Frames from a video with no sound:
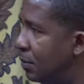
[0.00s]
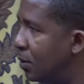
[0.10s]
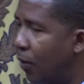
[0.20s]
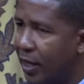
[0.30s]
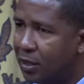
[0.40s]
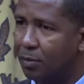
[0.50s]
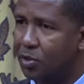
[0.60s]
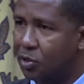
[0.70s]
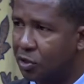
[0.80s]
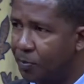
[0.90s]
When it
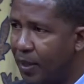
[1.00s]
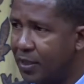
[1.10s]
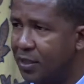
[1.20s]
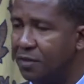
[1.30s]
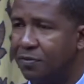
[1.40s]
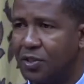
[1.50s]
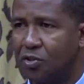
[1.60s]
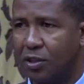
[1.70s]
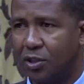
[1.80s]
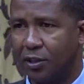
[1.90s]
comes to sports
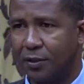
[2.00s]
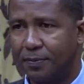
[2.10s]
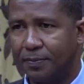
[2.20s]
infrastructure,